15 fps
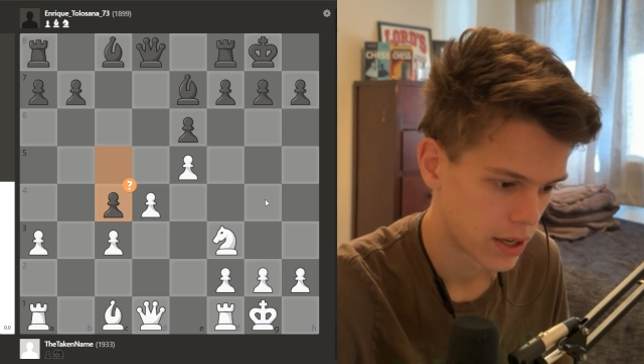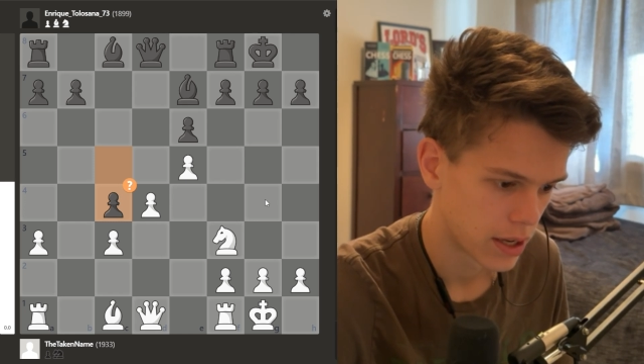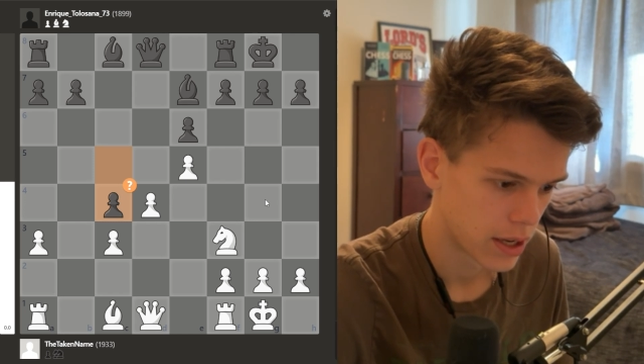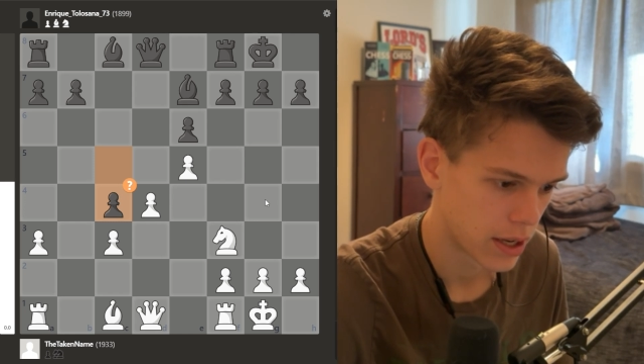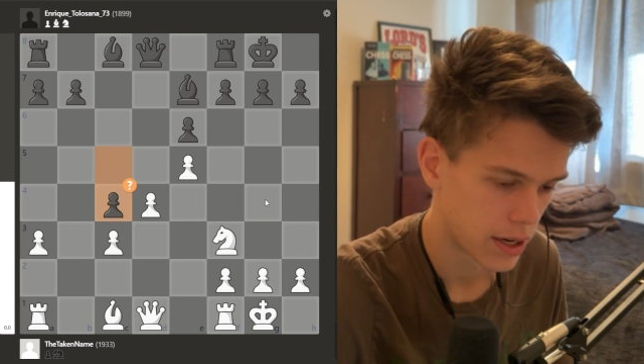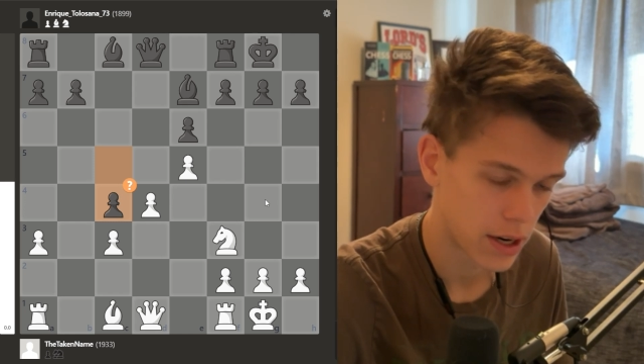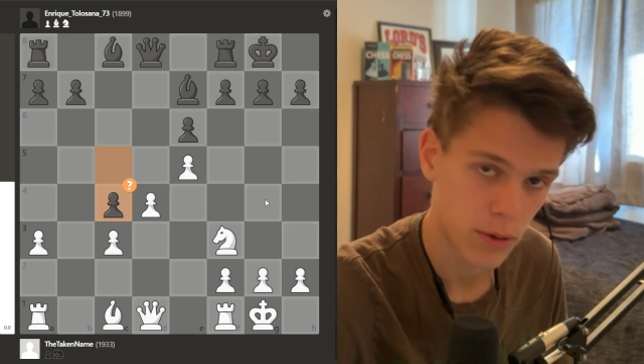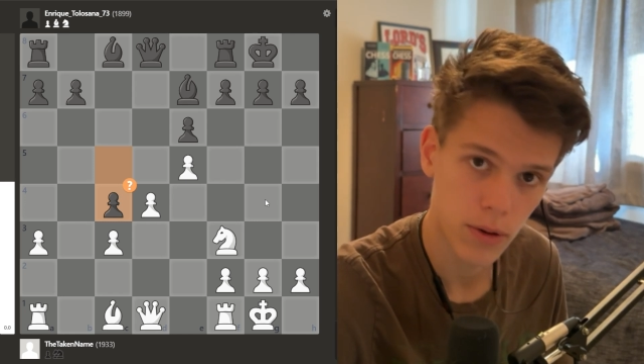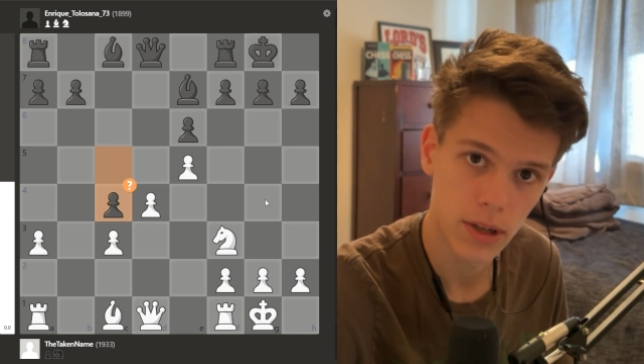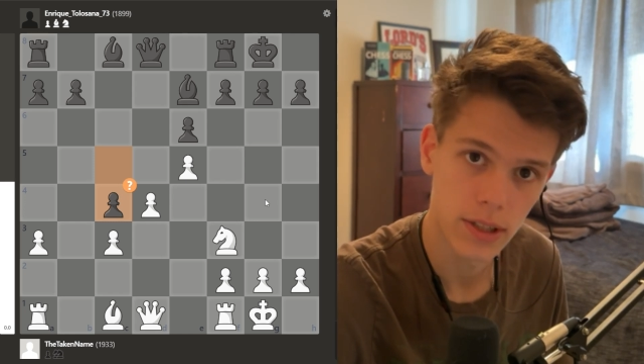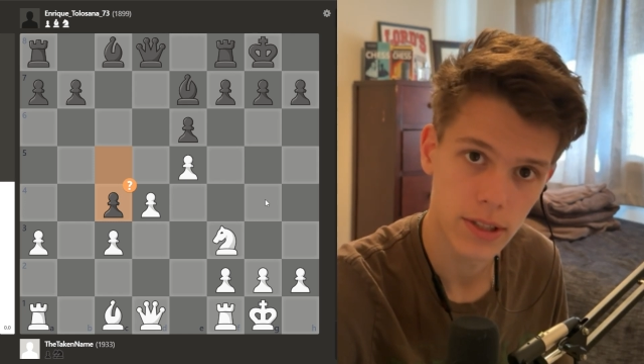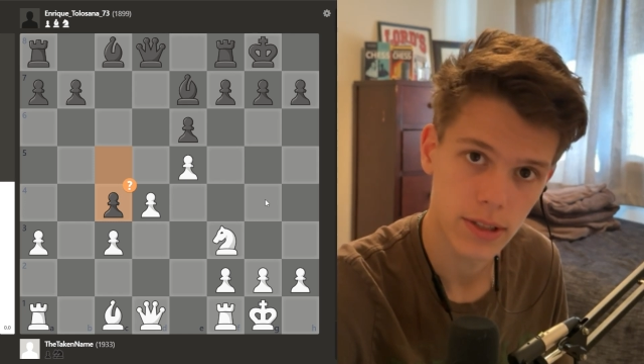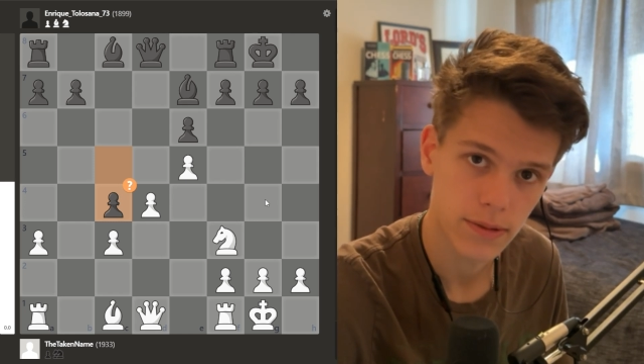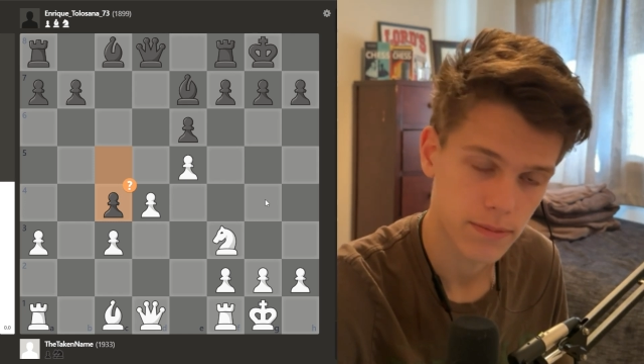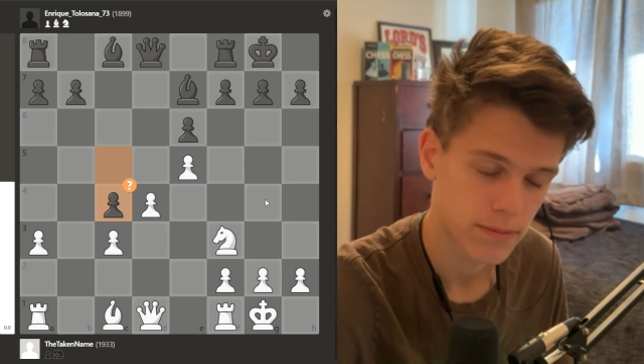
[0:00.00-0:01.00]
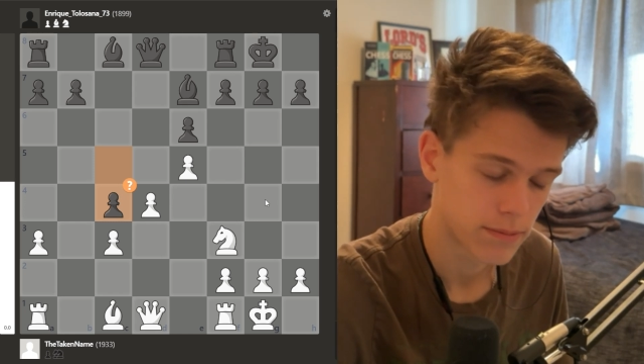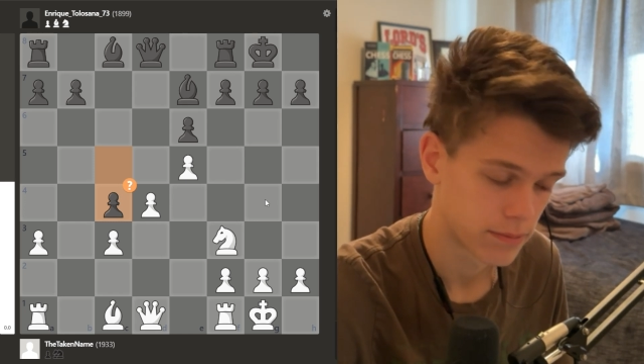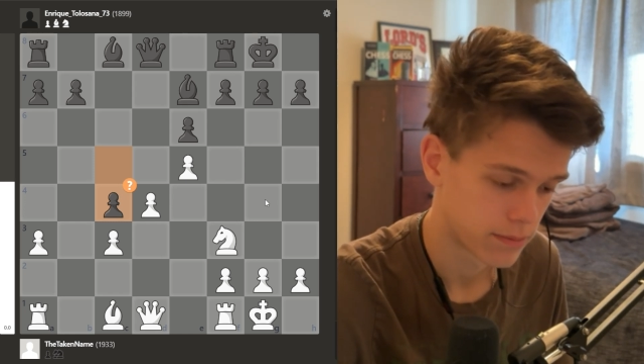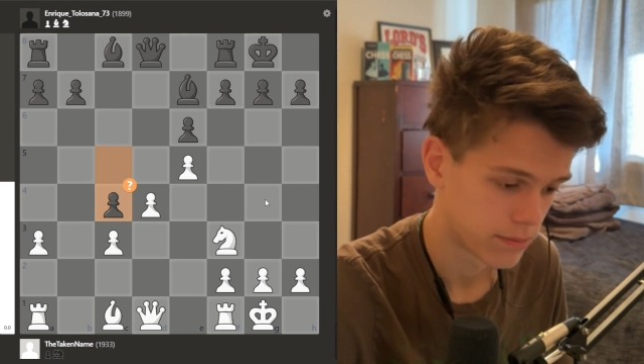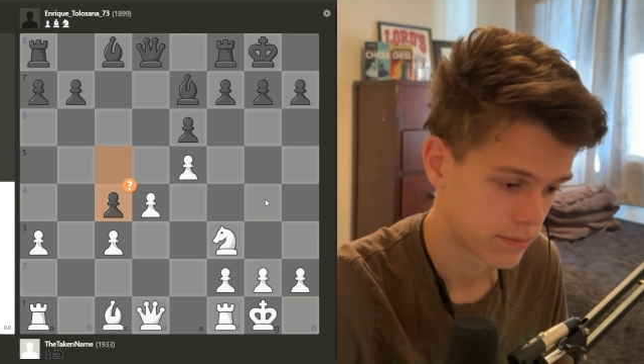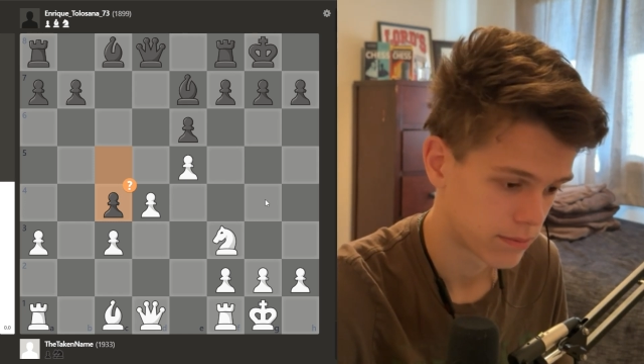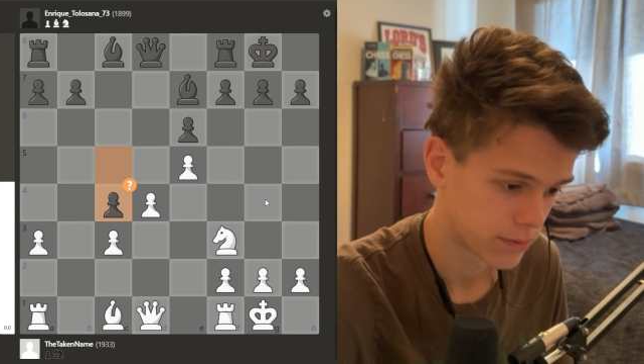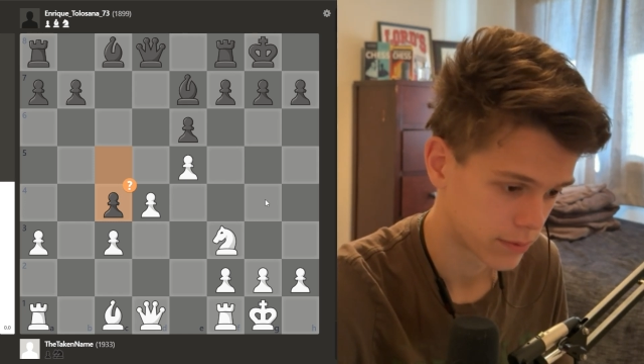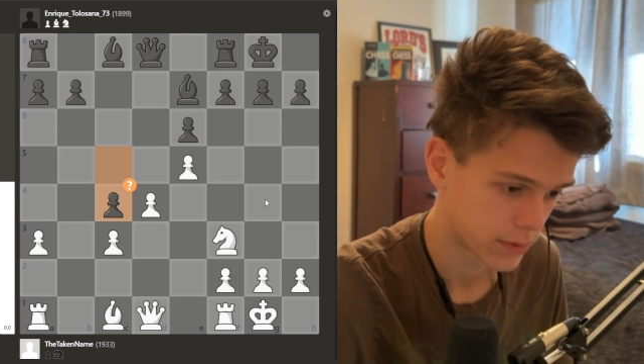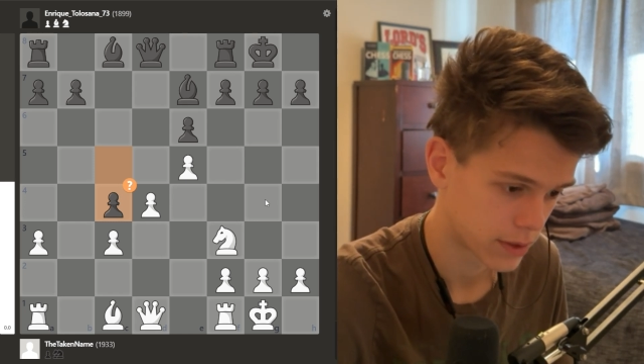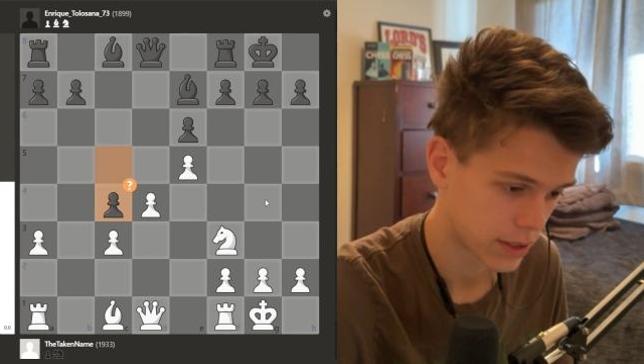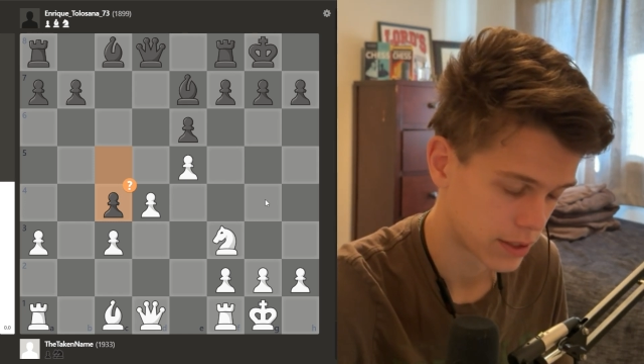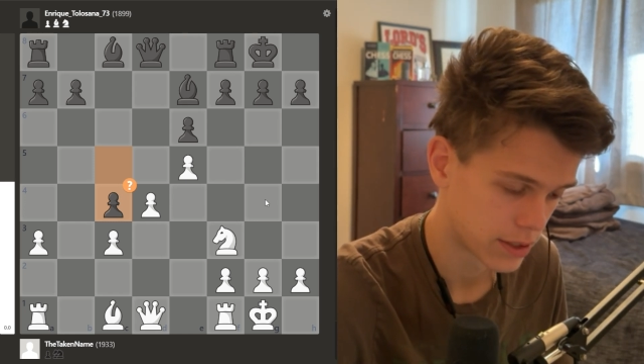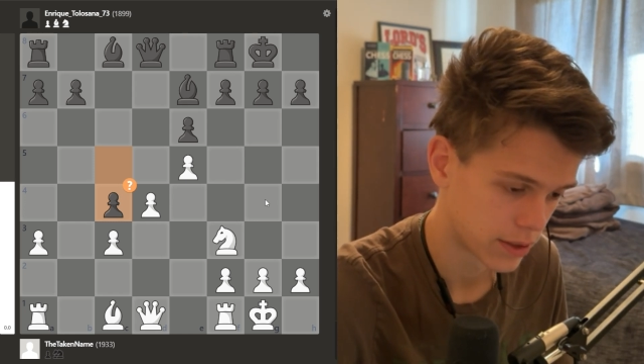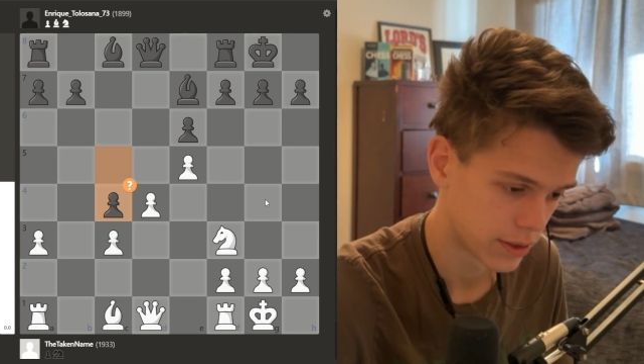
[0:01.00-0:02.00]
And I was,
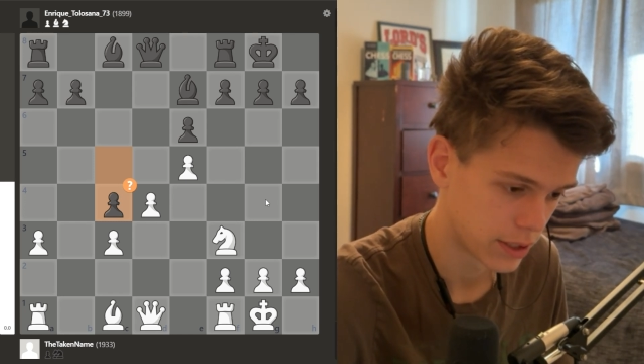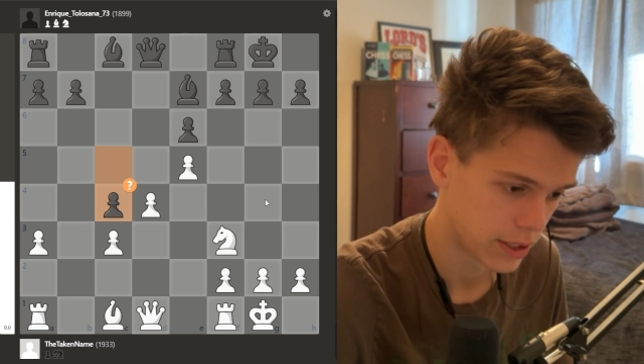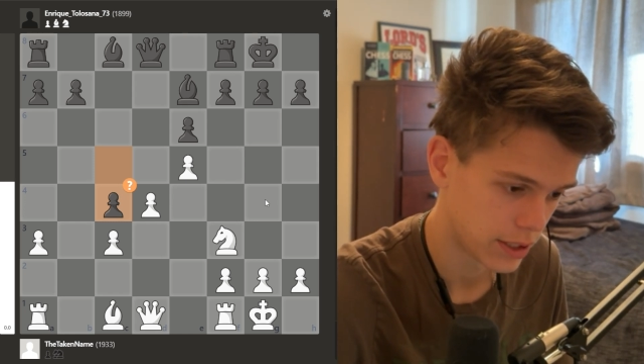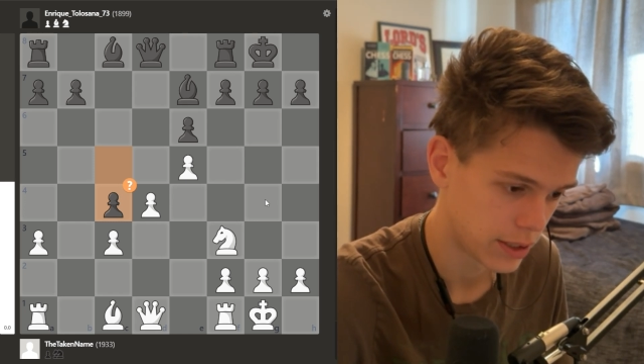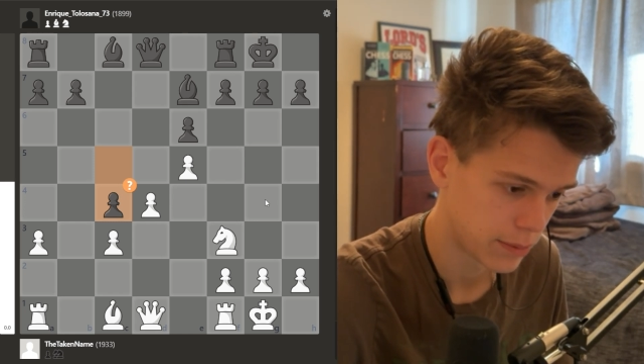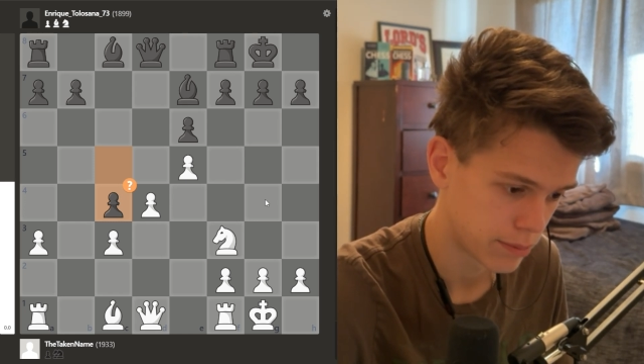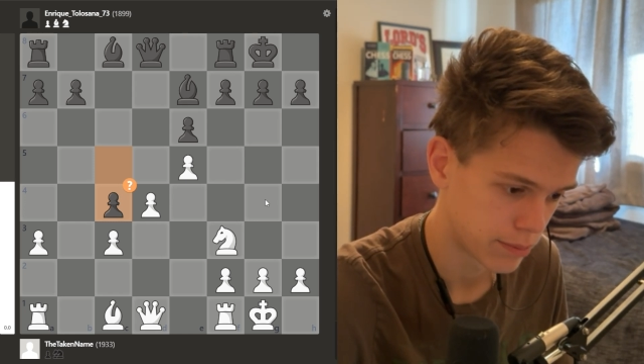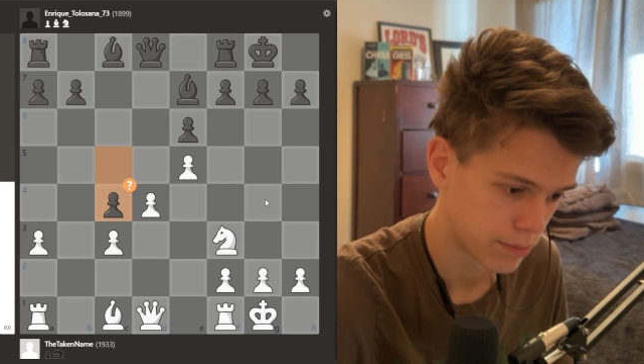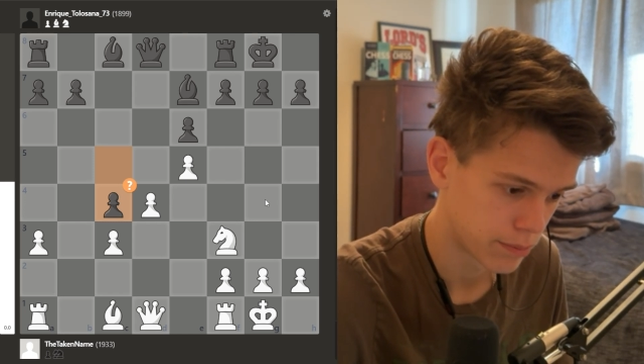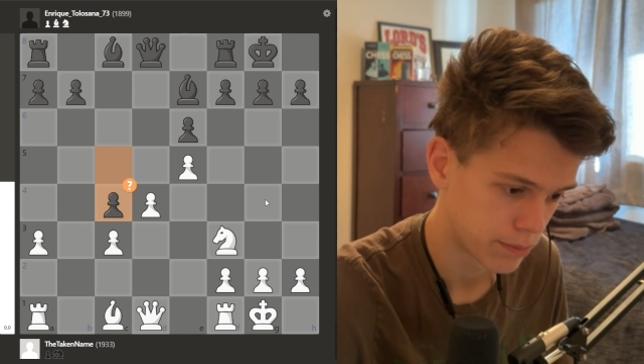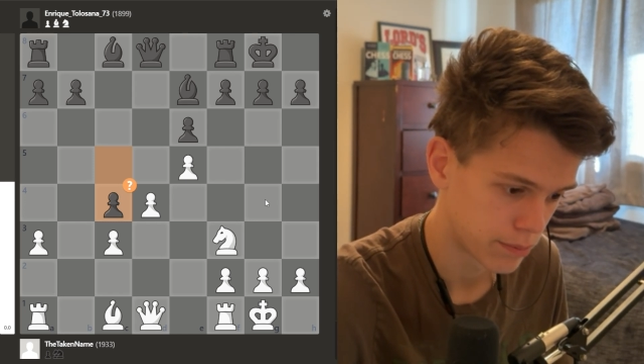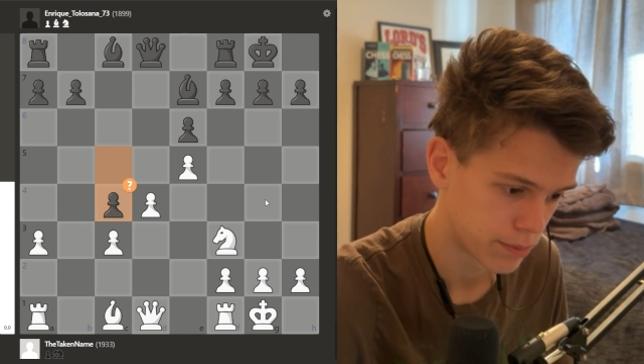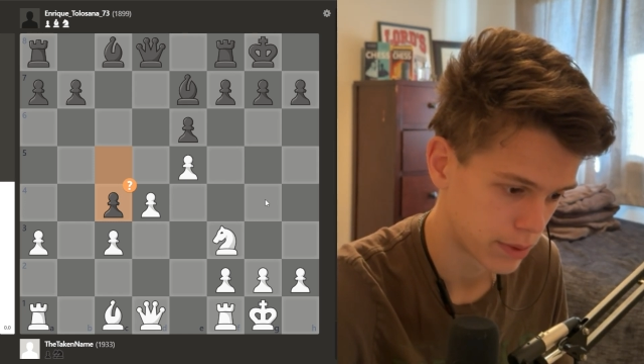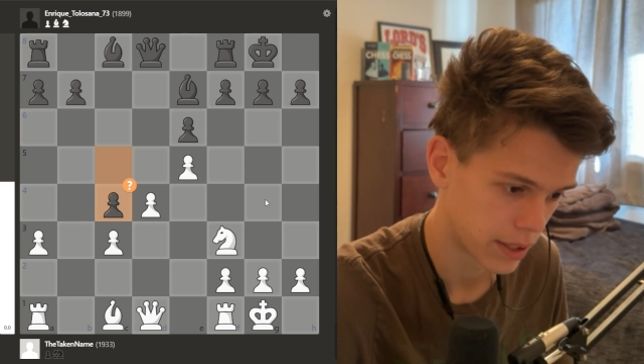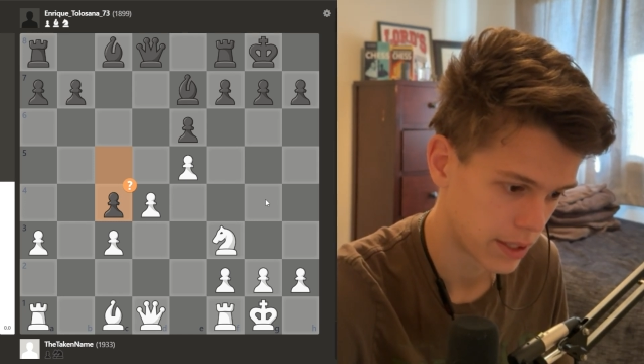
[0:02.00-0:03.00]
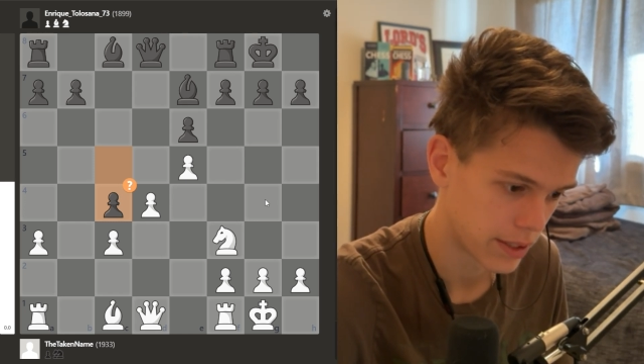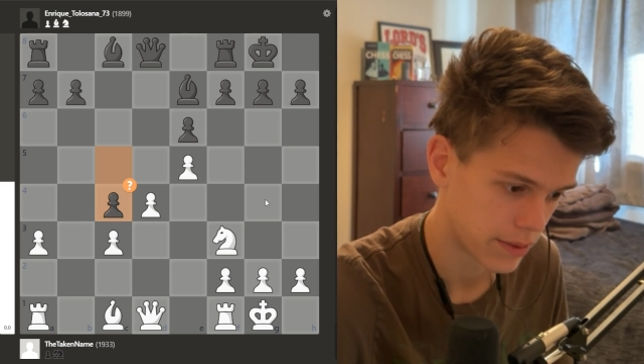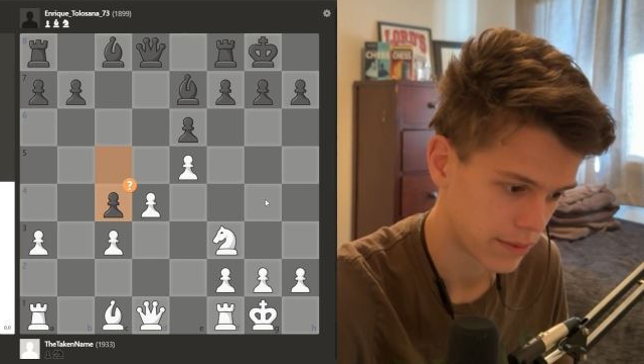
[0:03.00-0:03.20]
until he played,